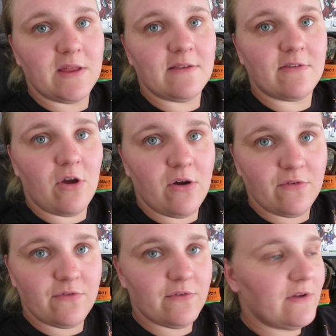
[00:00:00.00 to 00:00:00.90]
leathers
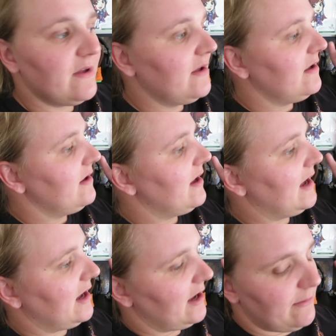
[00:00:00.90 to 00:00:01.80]
off
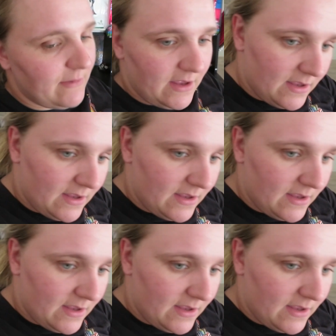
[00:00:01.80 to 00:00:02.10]
um,